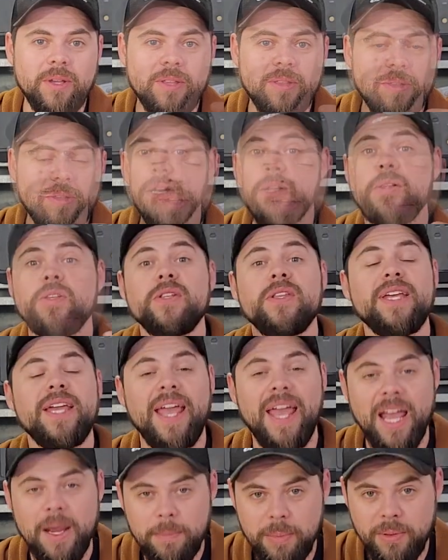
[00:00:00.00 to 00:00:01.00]
with. Not only do
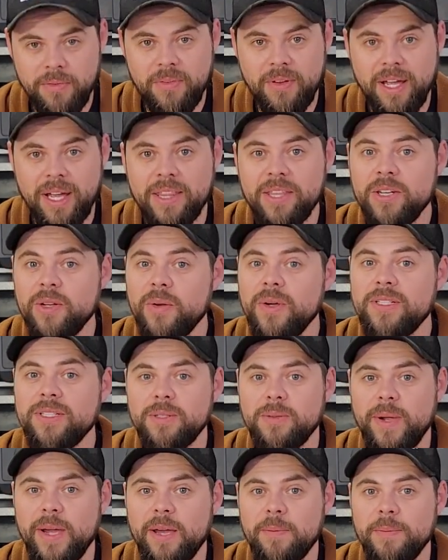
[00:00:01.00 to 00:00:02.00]
they amplify the noise
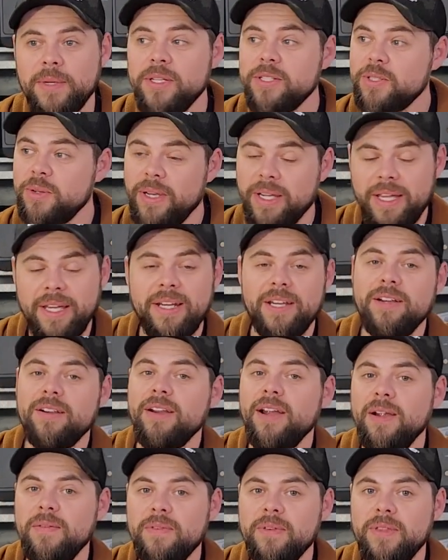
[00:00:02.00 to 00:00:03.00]
around me so I can
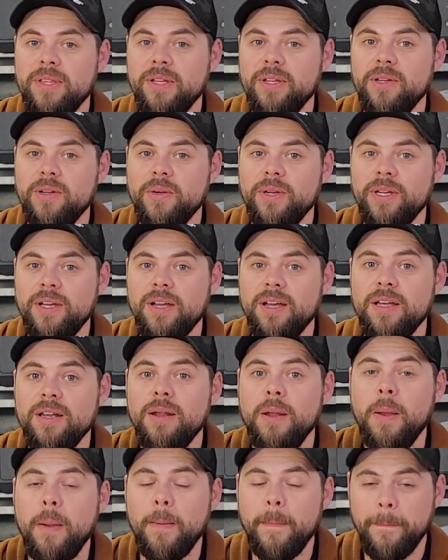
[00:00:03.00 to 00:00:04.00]
hear everything going
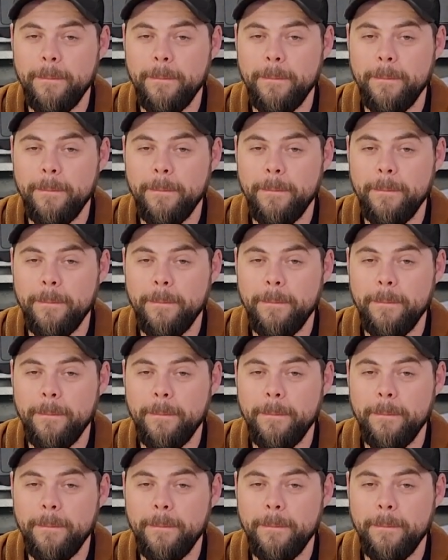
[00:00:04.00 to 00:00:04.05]
on,